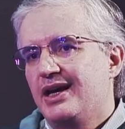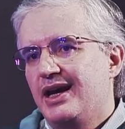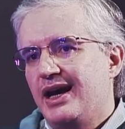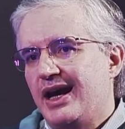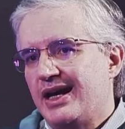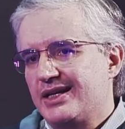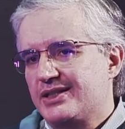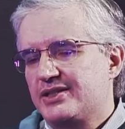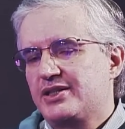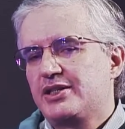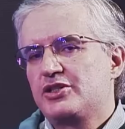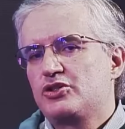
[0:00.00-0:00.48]

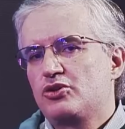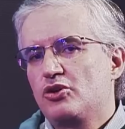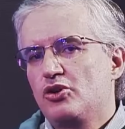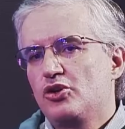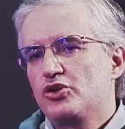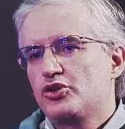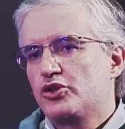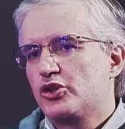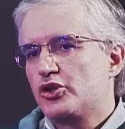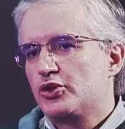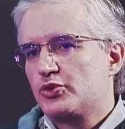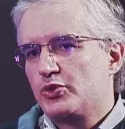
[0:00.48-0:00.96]
As
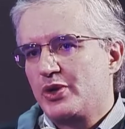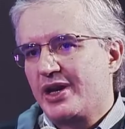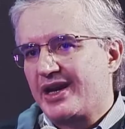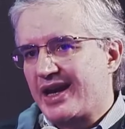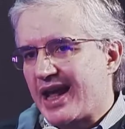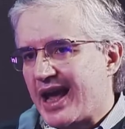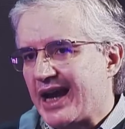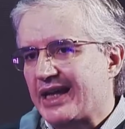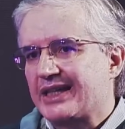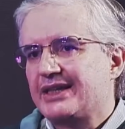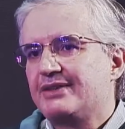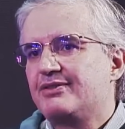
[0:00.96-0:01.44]
researchers, we are
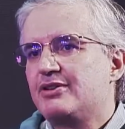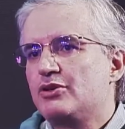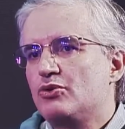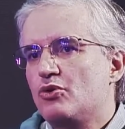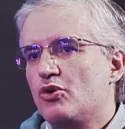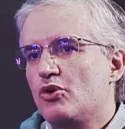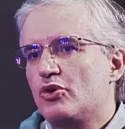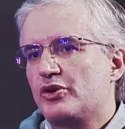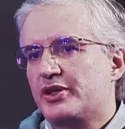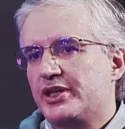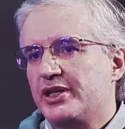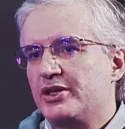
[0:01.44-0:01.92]
actively
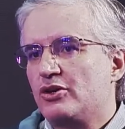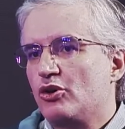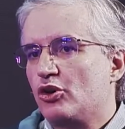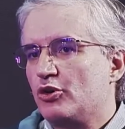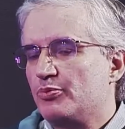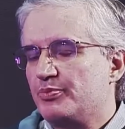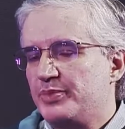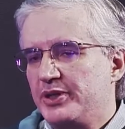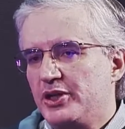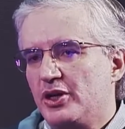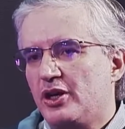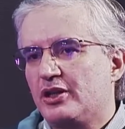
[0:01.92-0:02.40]
working
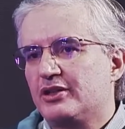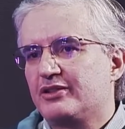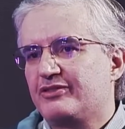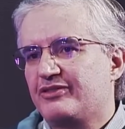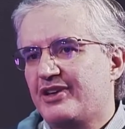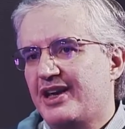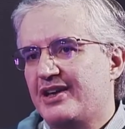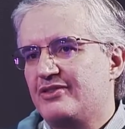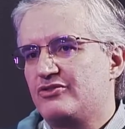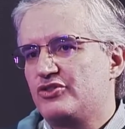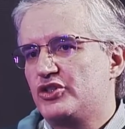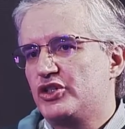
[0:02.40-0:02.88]
on beyond
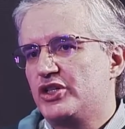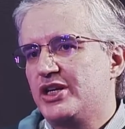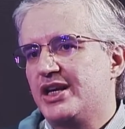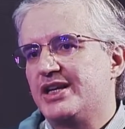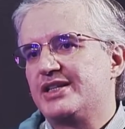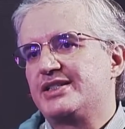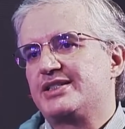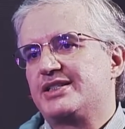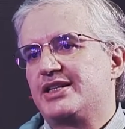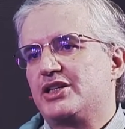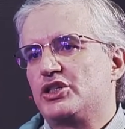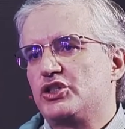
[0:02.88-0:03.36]
5G and
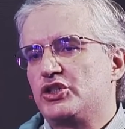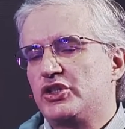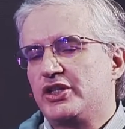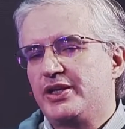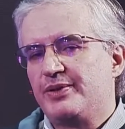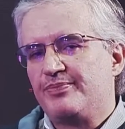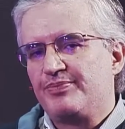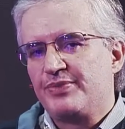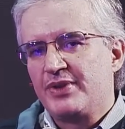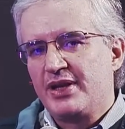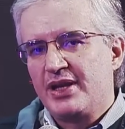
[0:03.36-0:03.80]
6G.